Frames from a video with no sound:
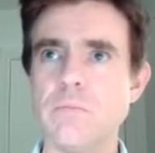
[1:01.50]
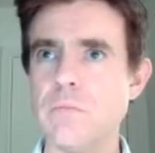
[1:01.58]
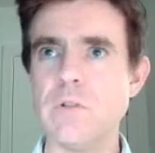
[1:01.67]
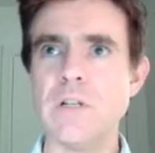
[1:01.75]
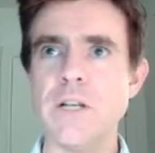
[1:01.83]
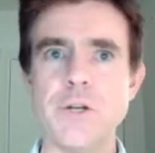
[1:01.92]

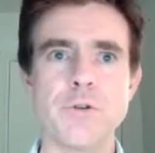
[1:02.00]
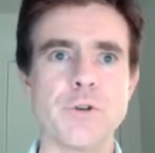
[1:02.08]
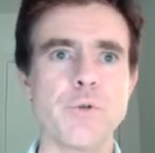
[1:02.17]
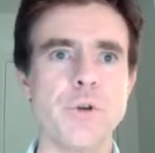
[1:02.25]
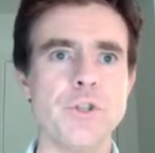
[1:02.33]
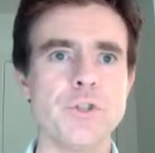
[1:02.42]
linear
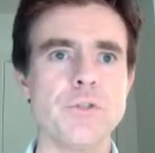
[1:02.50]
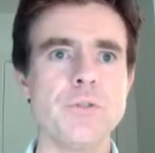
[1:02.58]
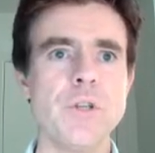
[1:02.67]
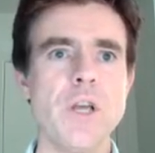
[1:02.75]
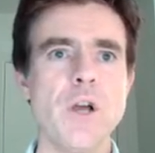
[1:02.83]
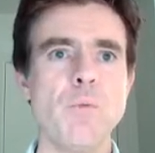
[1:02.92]
equation,
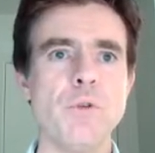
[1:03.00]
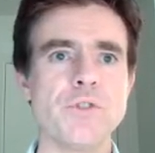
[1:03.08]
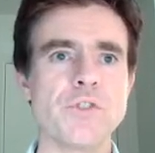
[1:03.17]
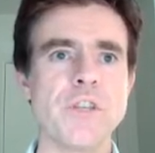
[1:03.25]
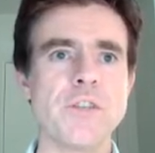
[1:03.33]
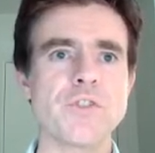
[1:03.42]
we'll
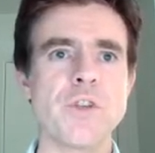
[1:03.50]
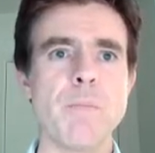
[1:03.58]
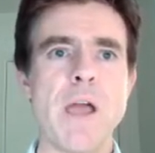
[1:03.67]
just get some